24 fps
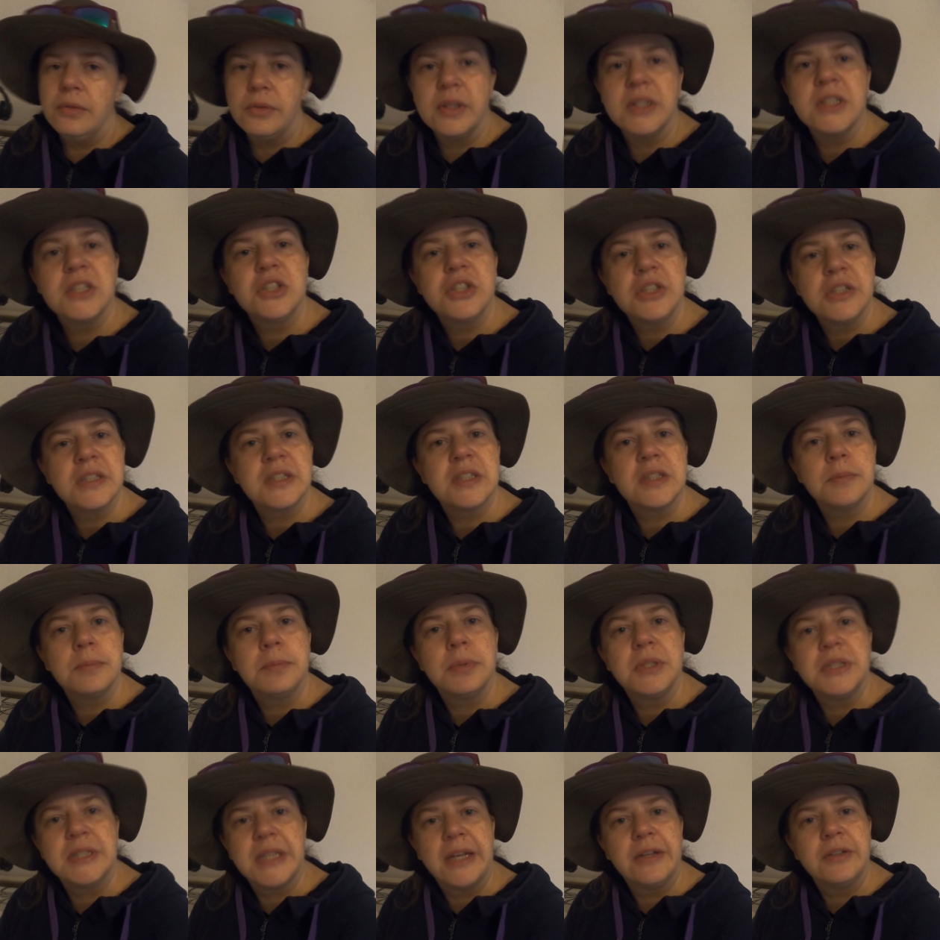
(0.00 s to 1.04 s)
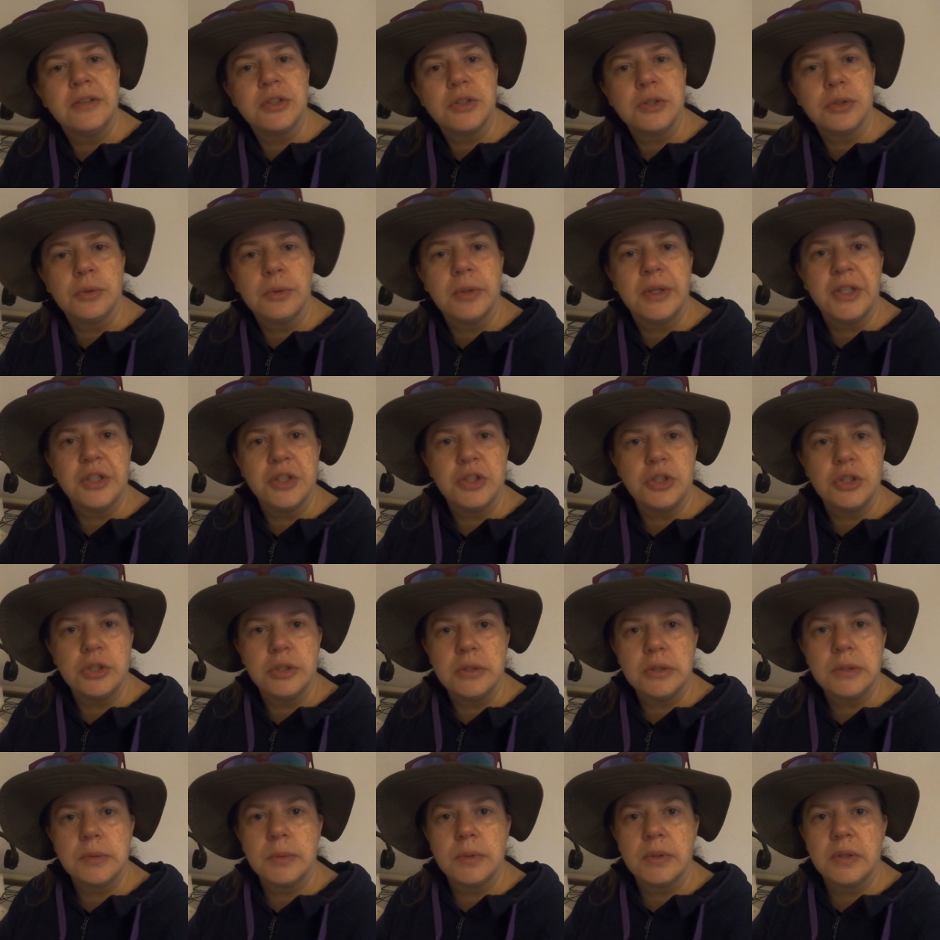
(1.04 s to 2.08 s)
there's just some potential
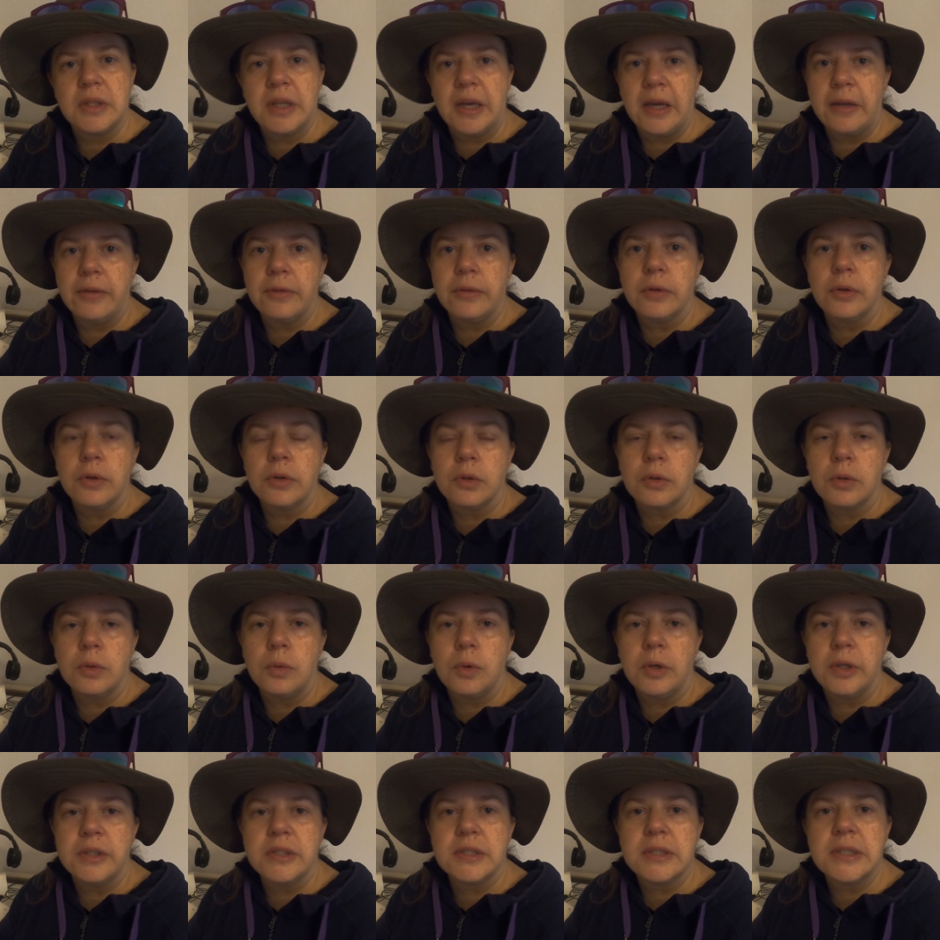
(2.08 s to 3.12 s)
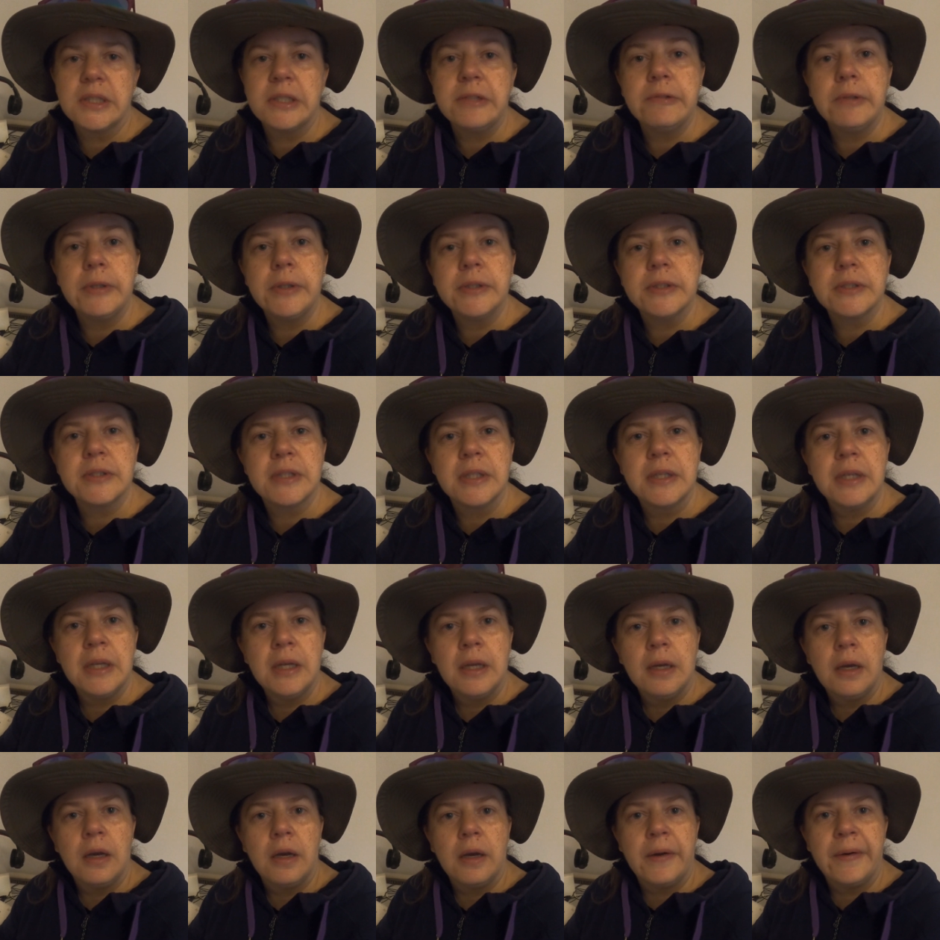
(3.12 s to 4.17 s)
issues with that that are quite serious.
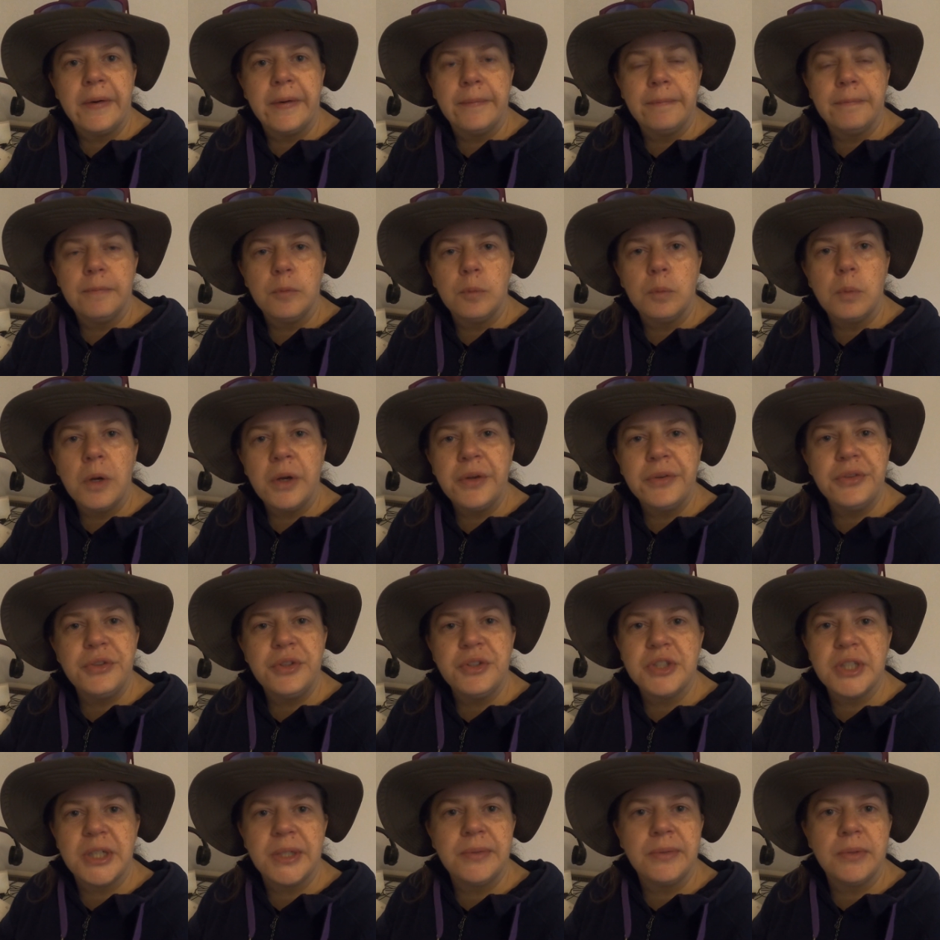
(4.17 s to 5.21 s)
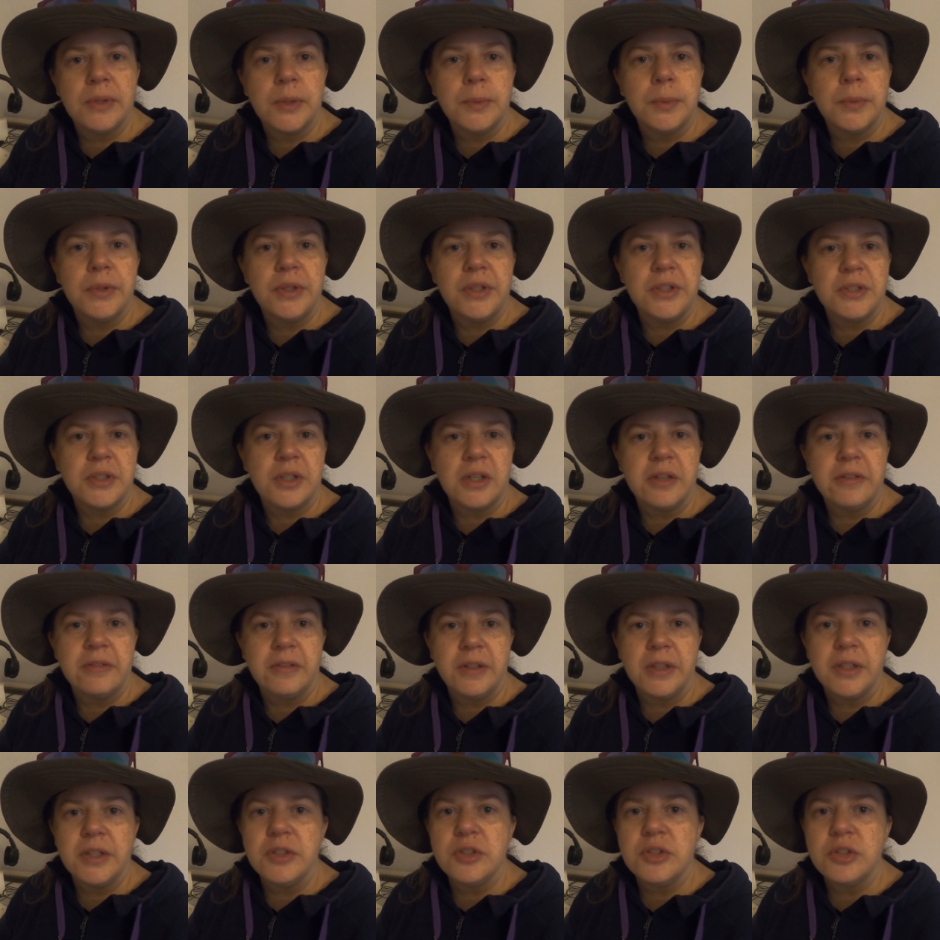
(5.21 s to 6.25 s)
Um, one, you don't know what you're
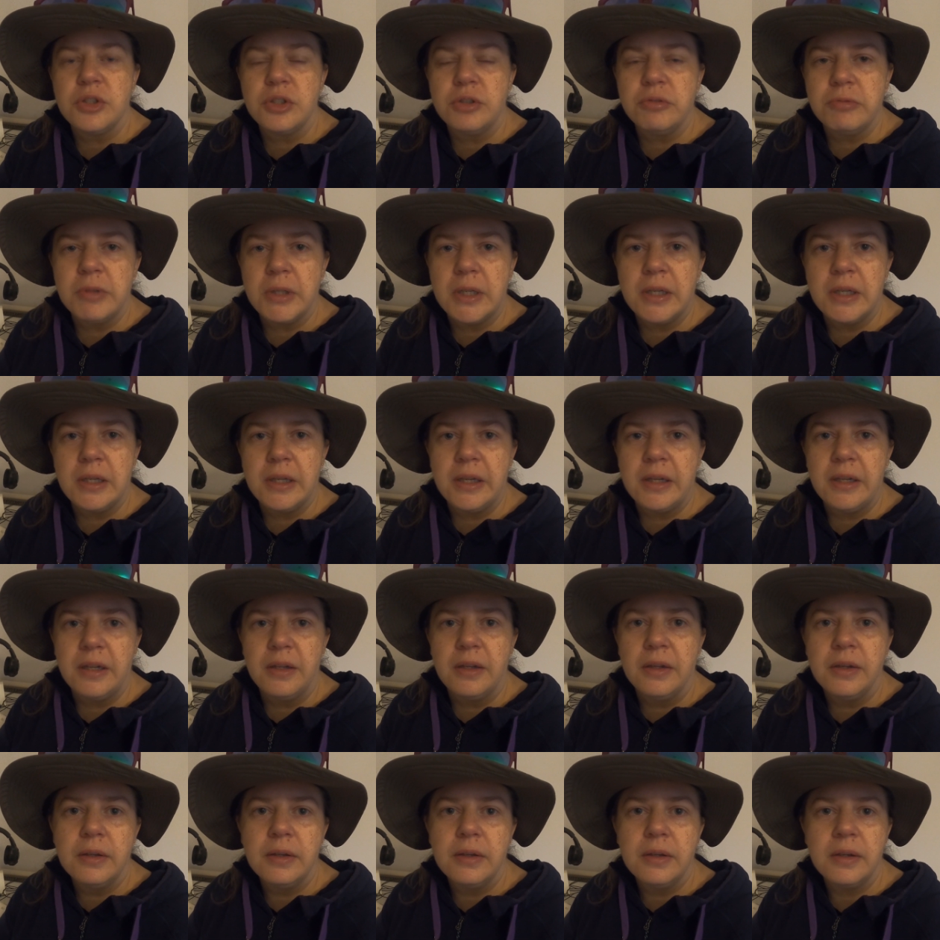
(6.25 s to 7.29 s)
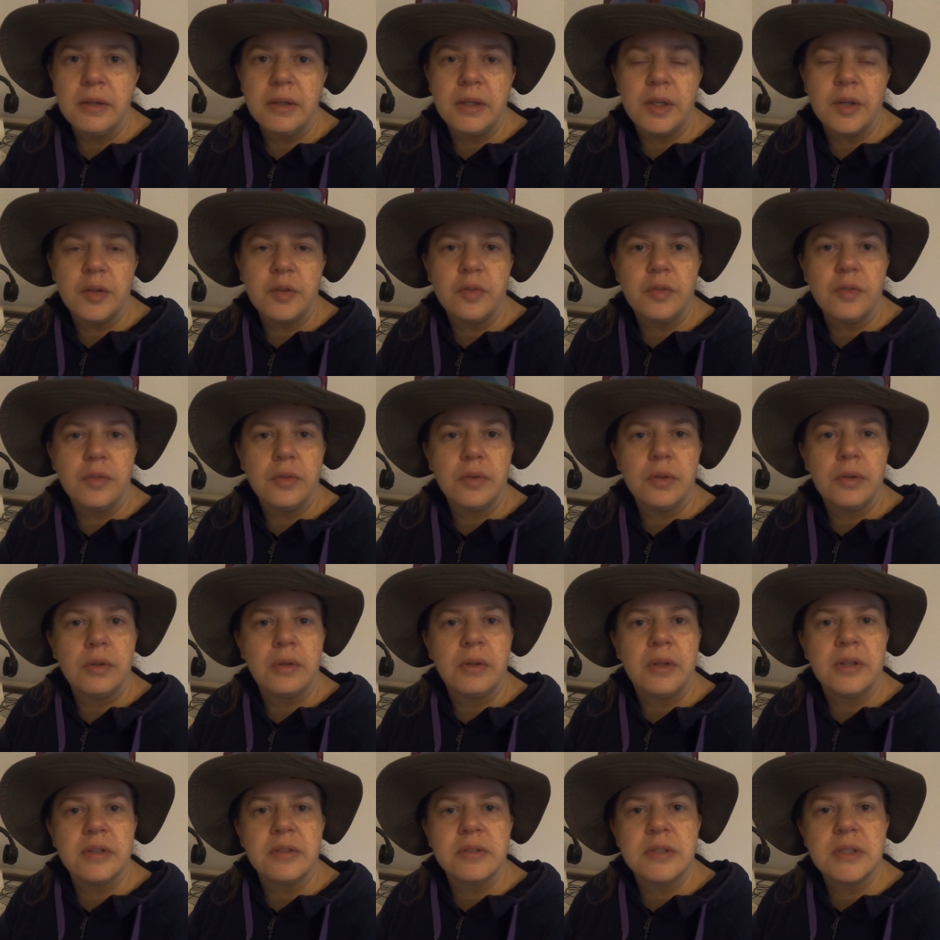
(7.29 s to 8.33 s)
diving into really. If
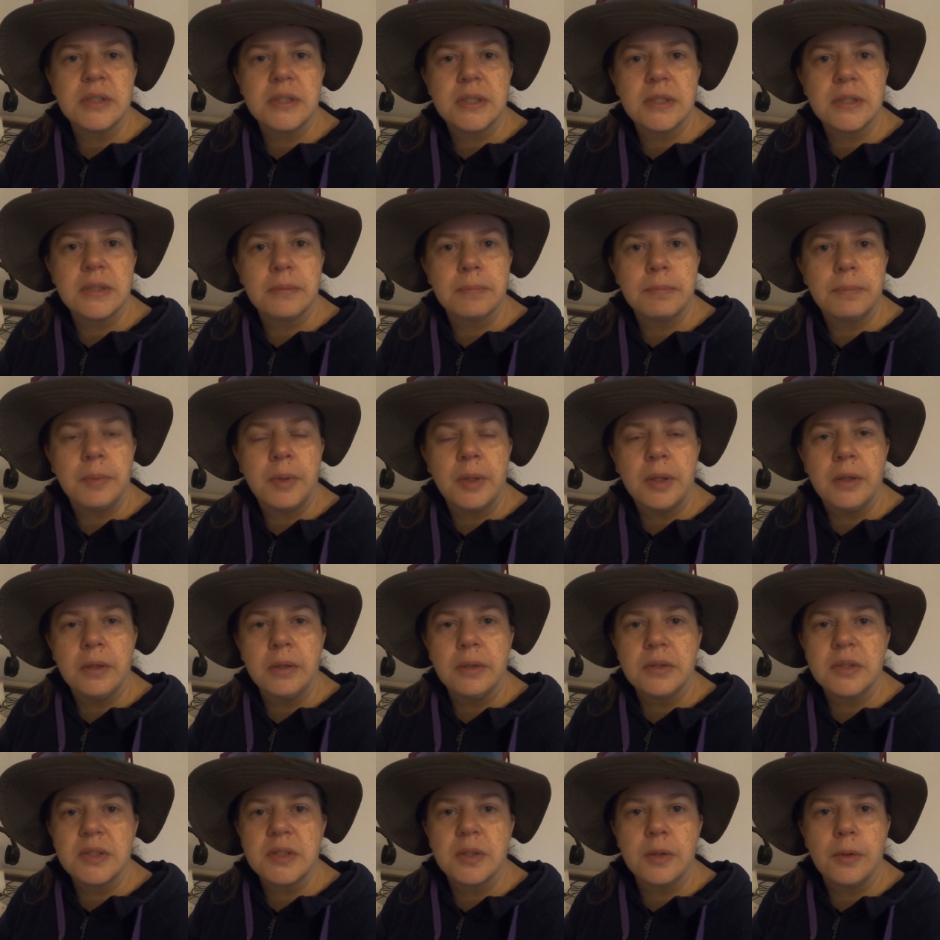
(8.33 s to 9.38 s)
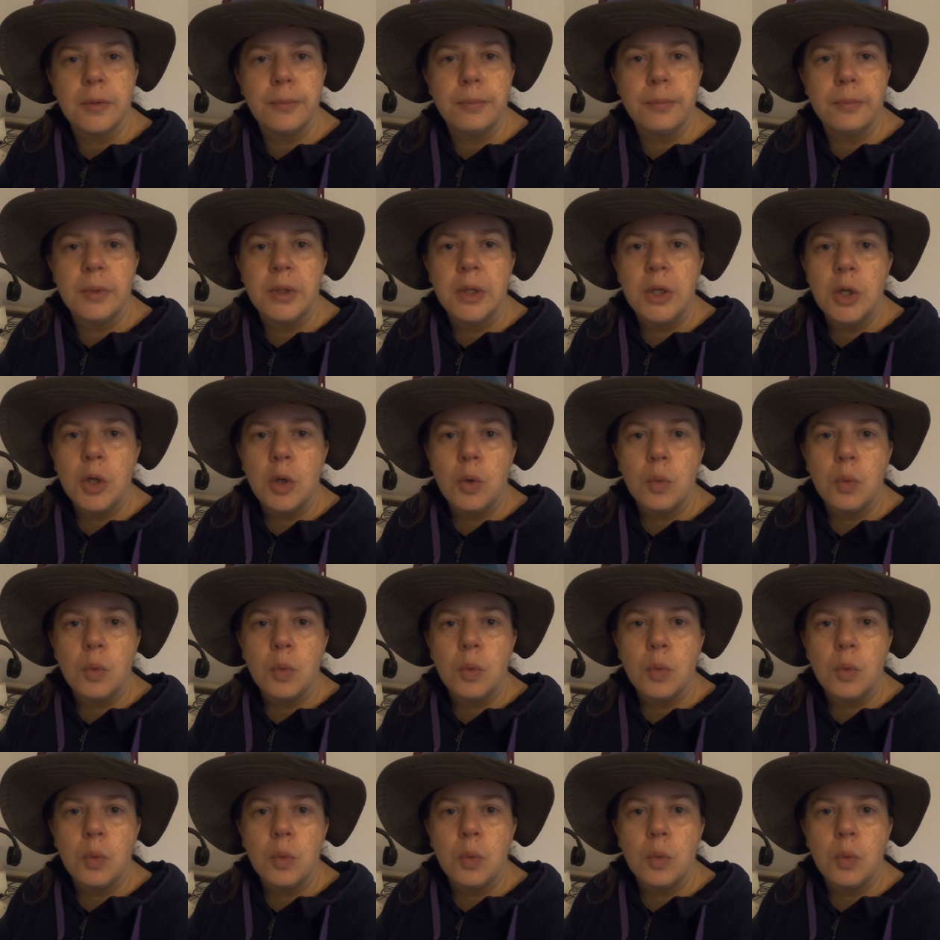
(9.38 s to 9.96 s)
there's been some